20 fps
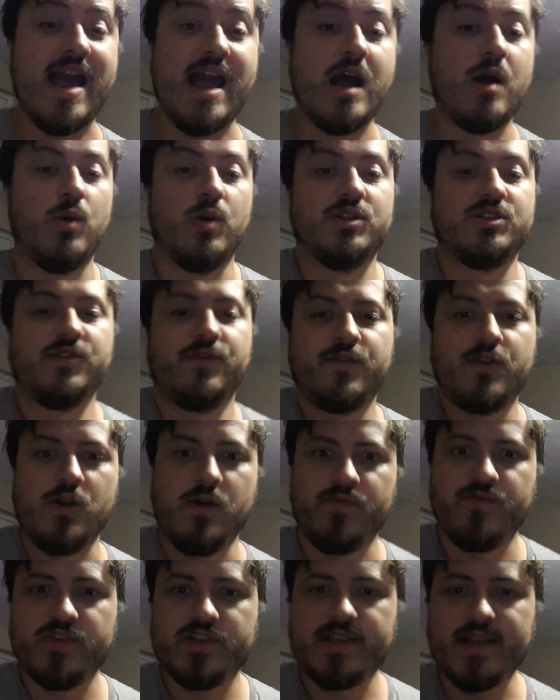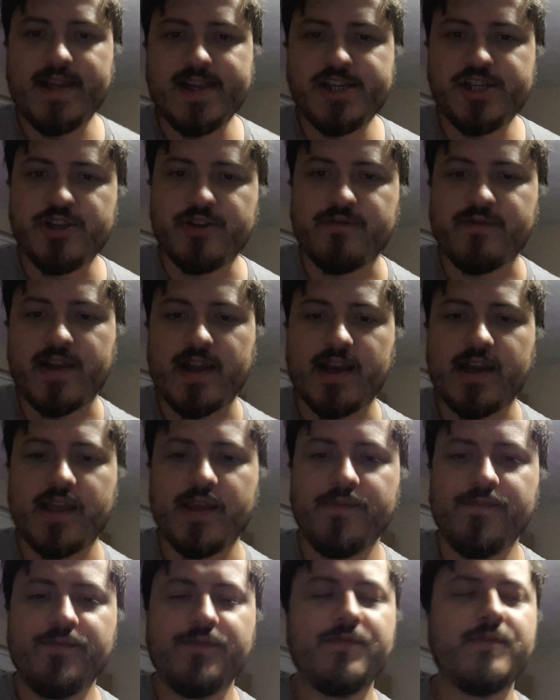hours of conversation,
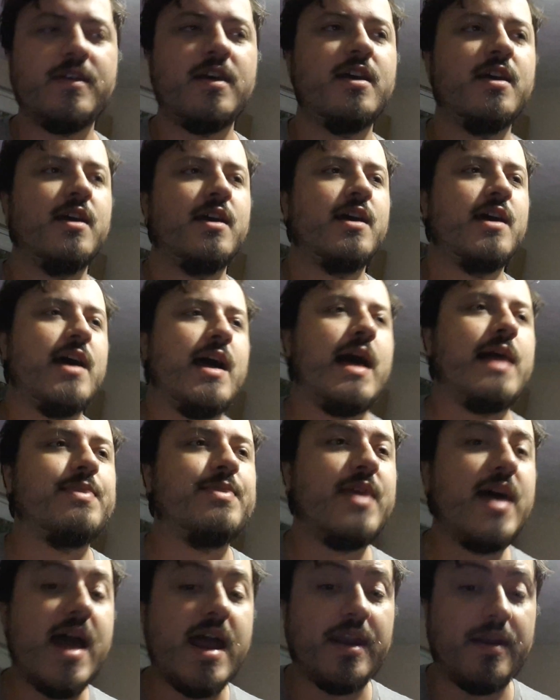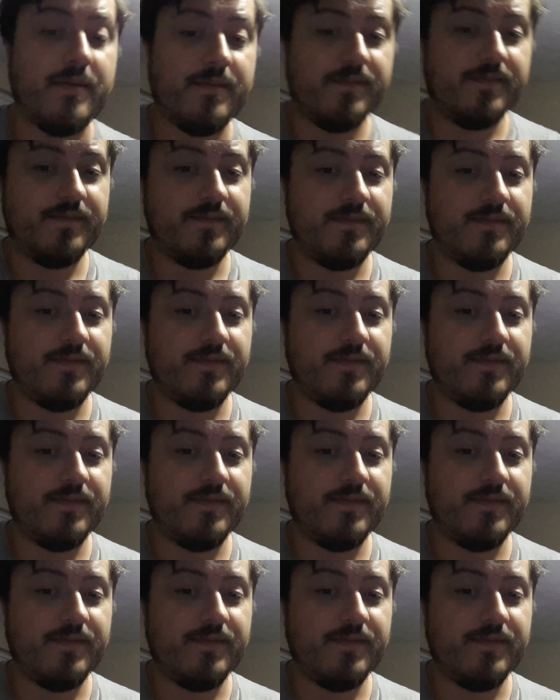really. And then